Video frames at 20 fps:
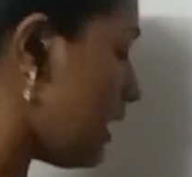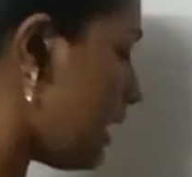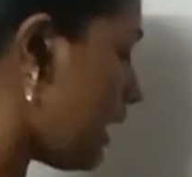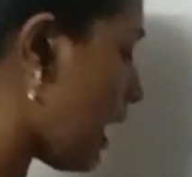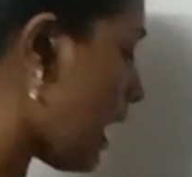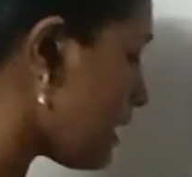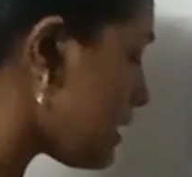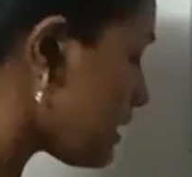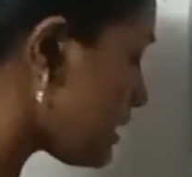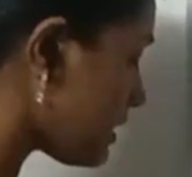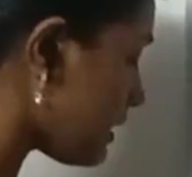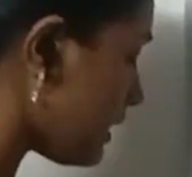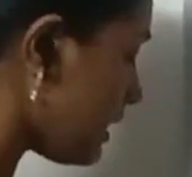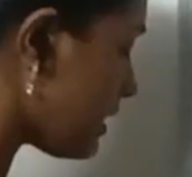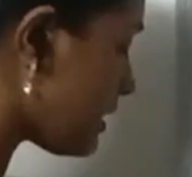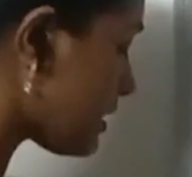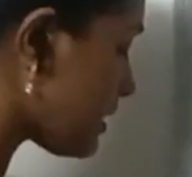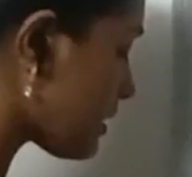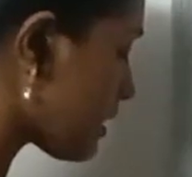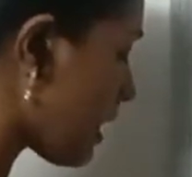Last,
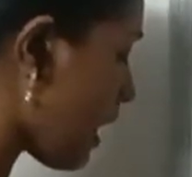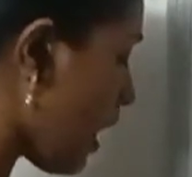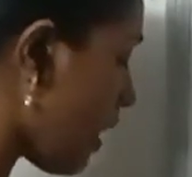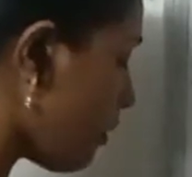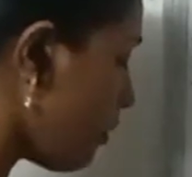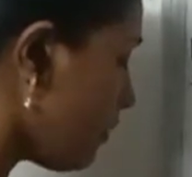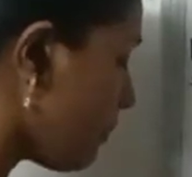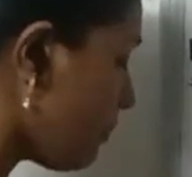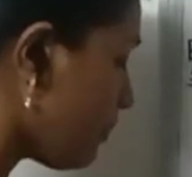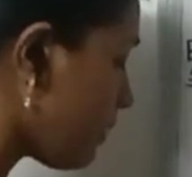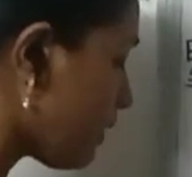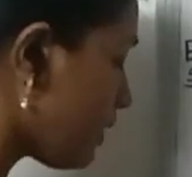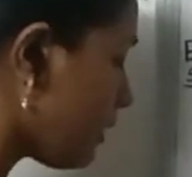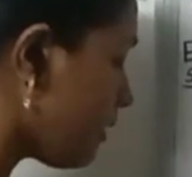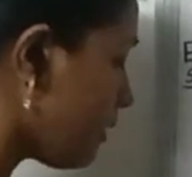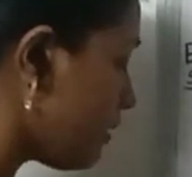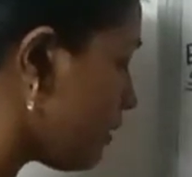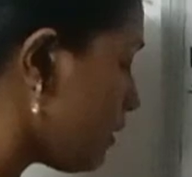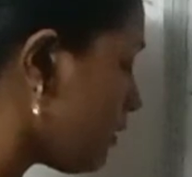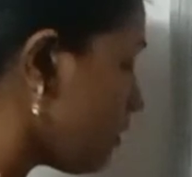it's cow.
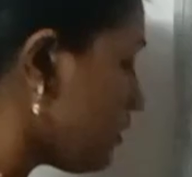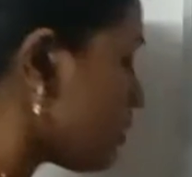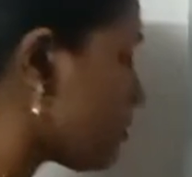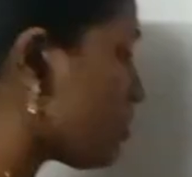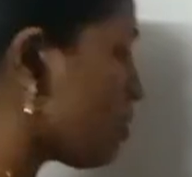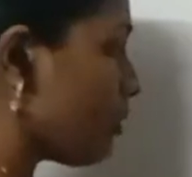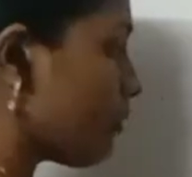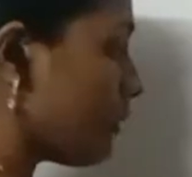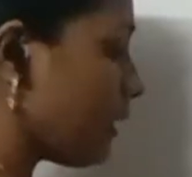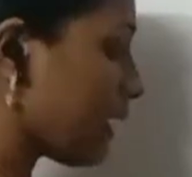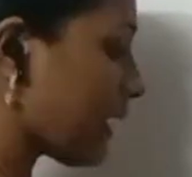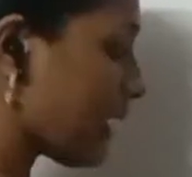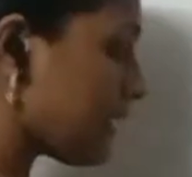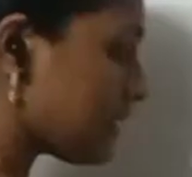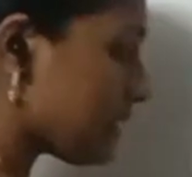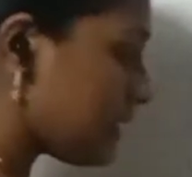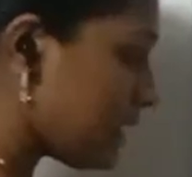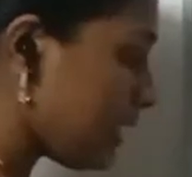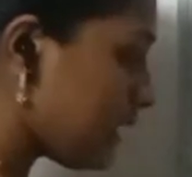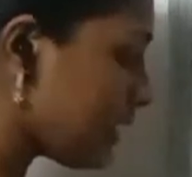So we
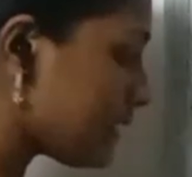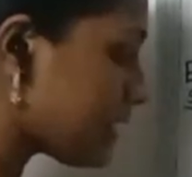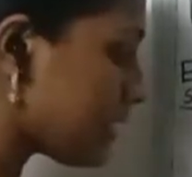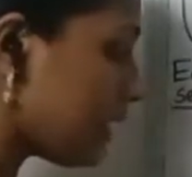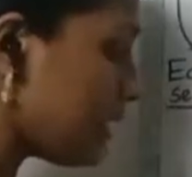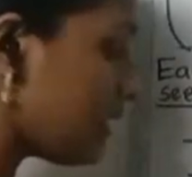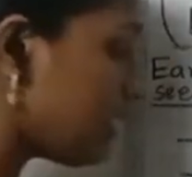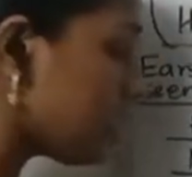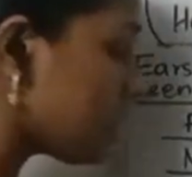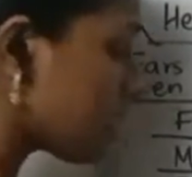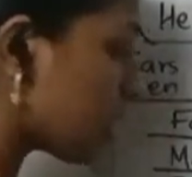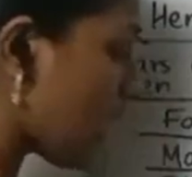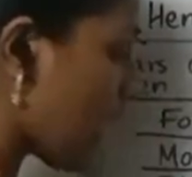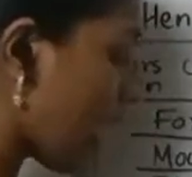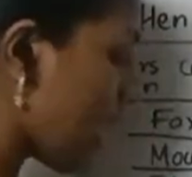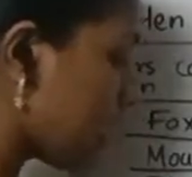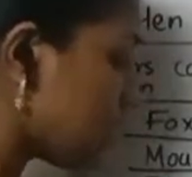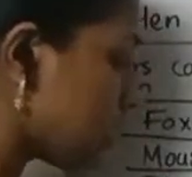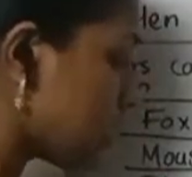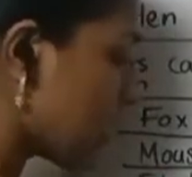can see its ears
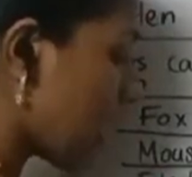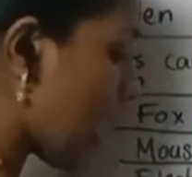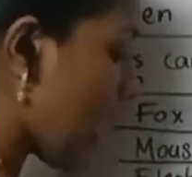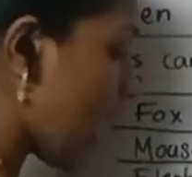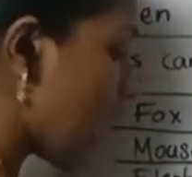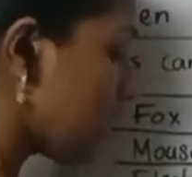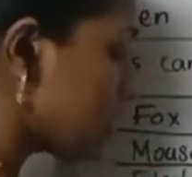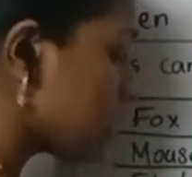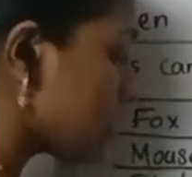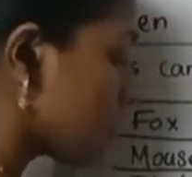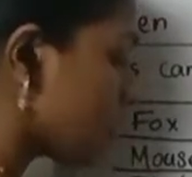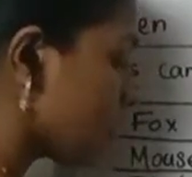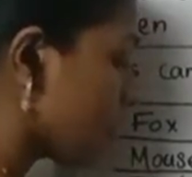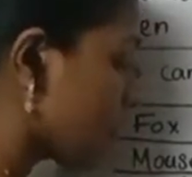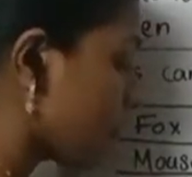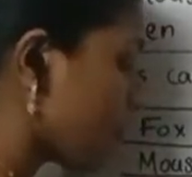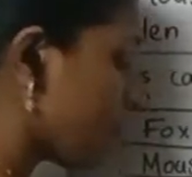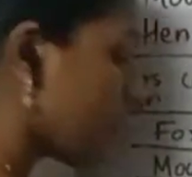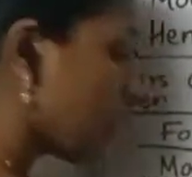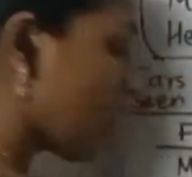and it has
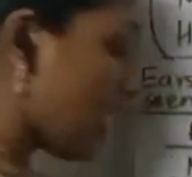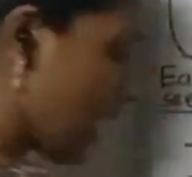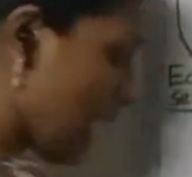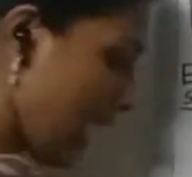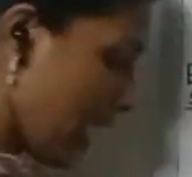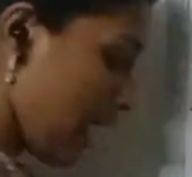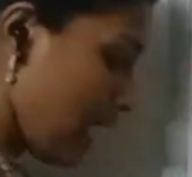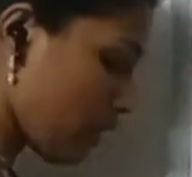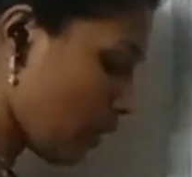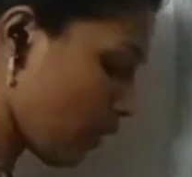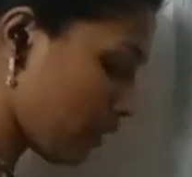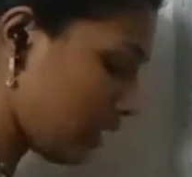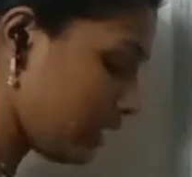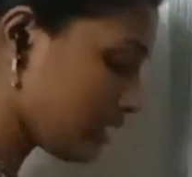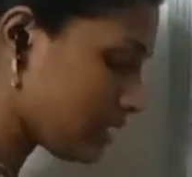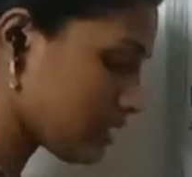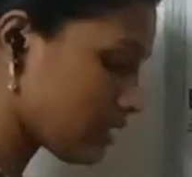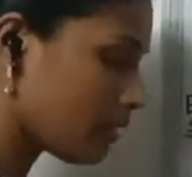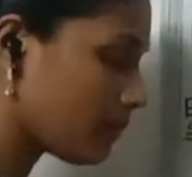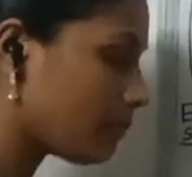hair on
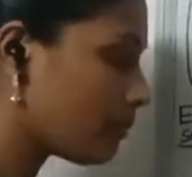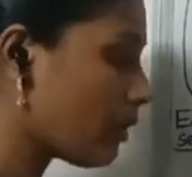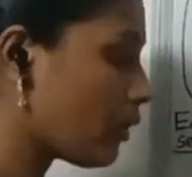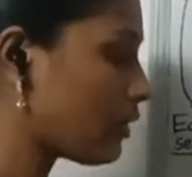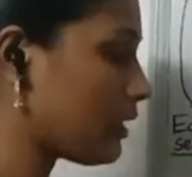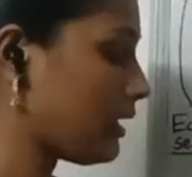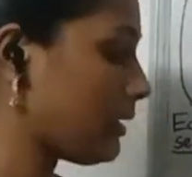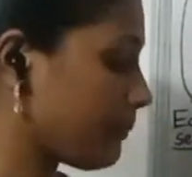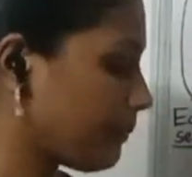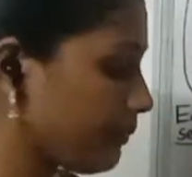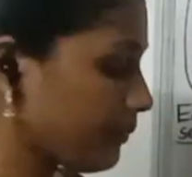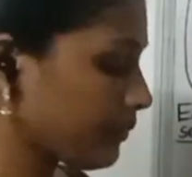its body.